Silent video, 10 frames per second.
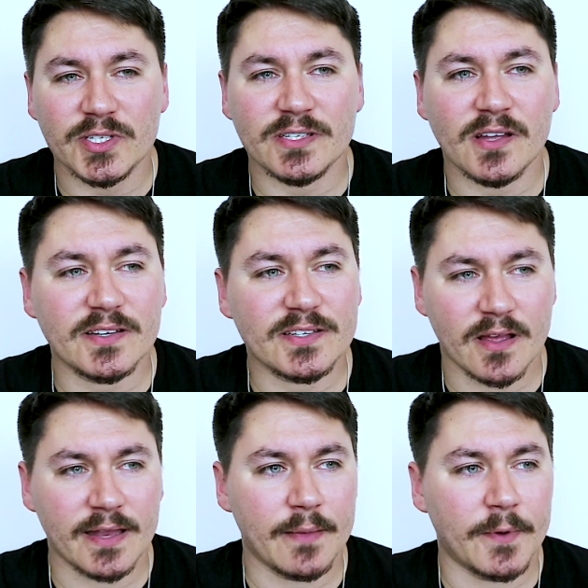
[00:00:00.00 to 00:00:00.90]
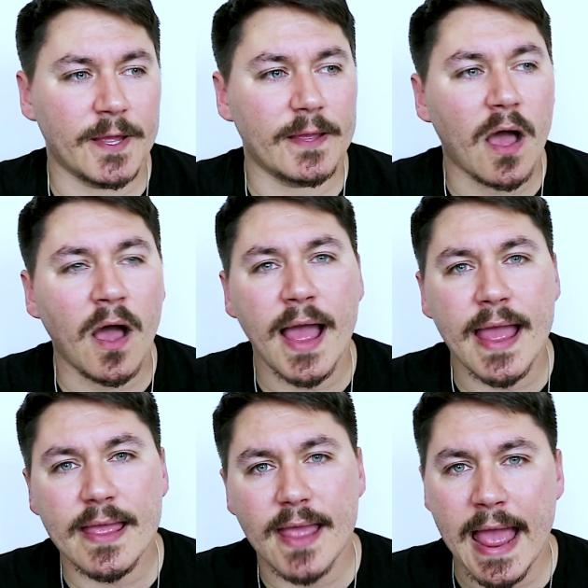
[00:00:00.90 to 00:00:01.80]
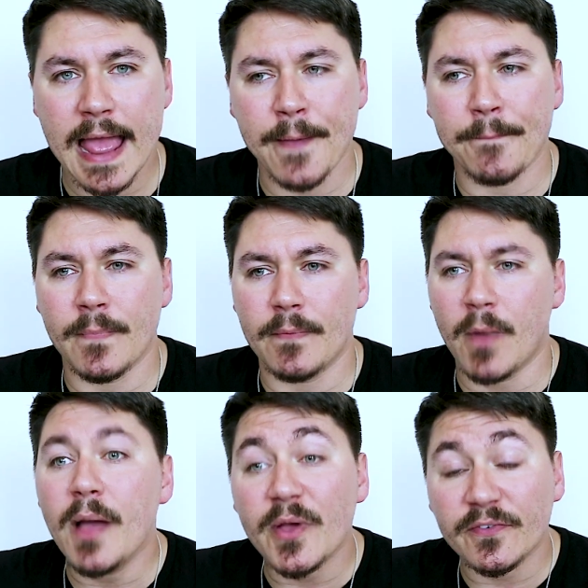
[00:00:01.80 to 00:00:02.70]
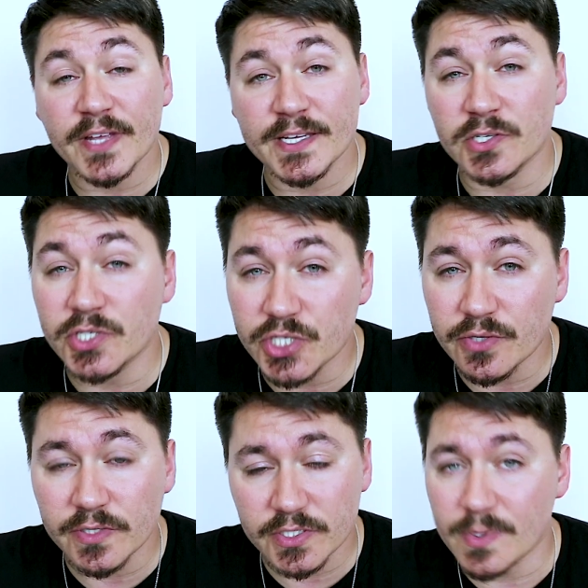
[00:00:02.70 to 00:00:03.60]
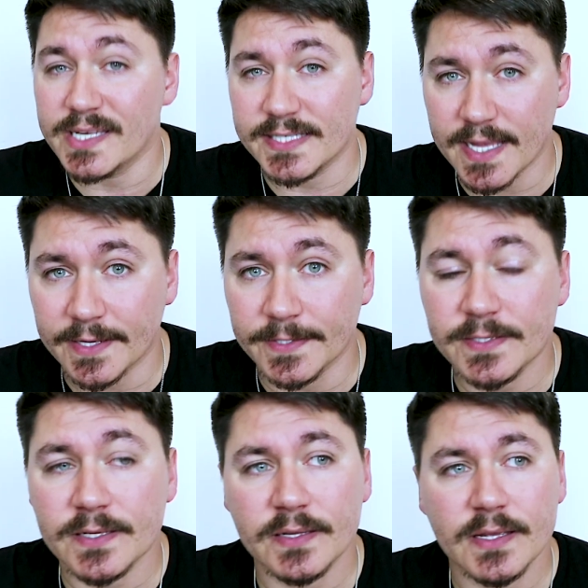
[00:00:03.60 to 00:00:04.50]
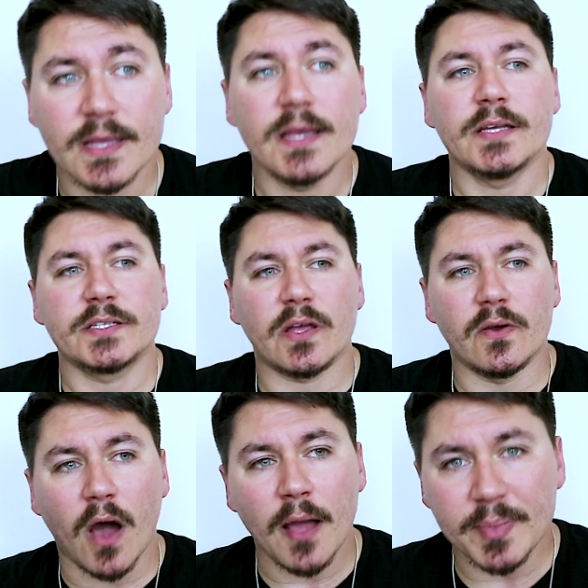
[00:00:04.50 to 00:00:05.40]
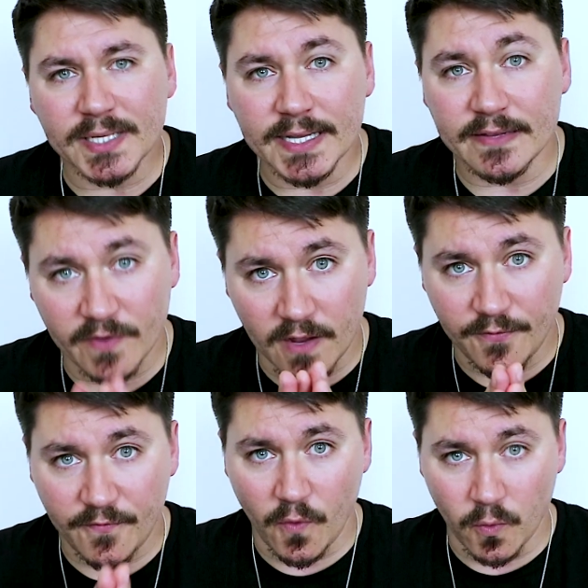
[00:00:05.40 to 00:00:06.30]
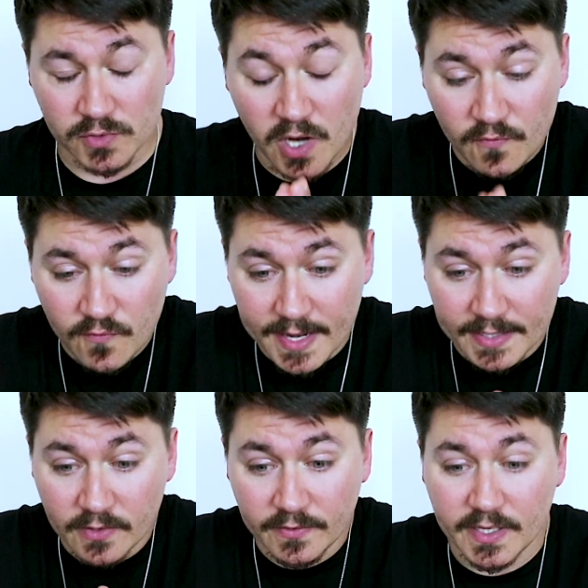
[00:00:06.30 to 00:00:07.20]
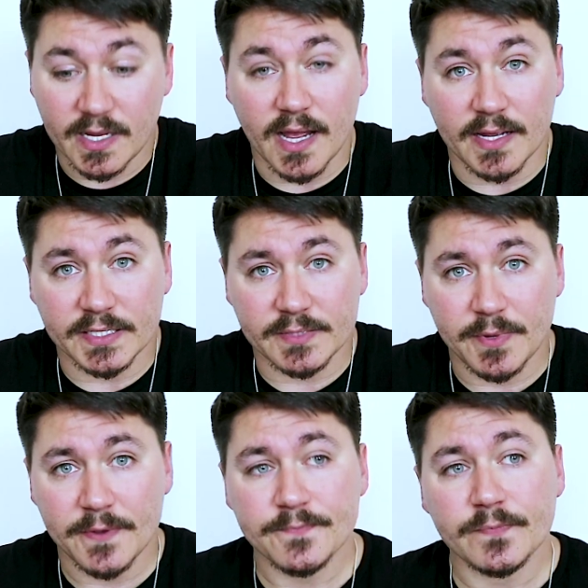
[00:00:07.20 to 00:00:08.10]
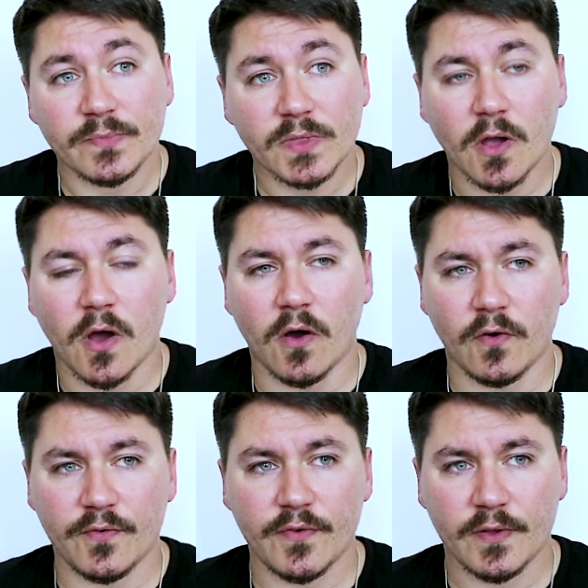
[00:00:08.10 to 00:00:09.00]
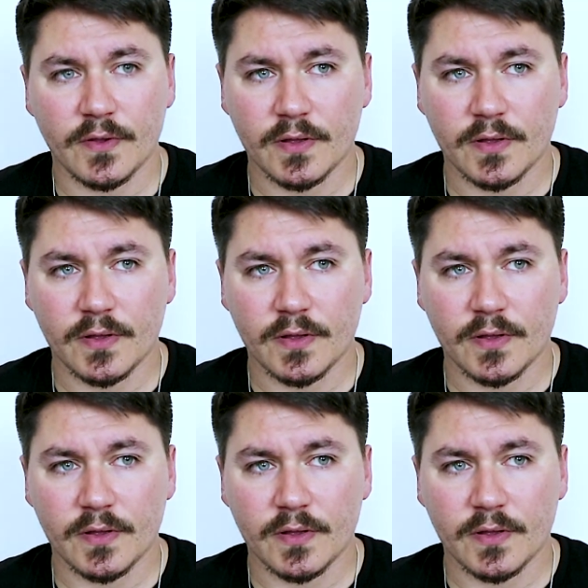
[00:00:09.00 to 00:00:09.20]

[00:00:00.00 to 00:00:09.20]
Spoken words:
star sign am I? My birthday's on June the 22nd, so I believe I fall directly on the cusp of